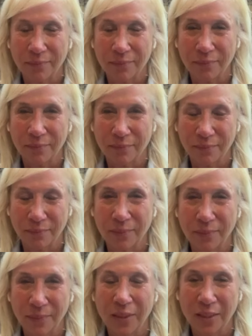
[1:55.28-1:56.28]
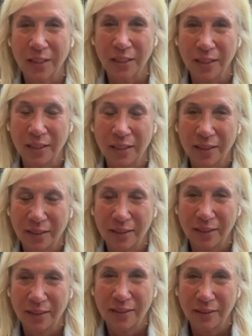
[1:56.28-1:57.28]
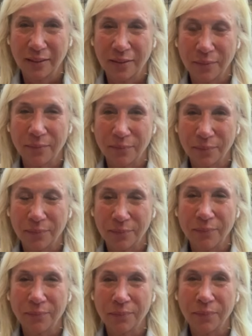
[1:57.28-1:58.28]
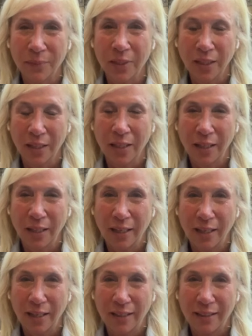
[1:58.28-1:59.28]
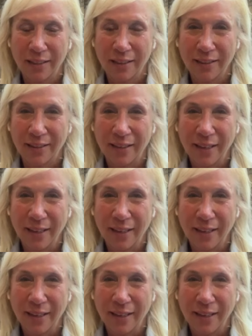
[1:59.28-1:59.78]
This person isn't speaking.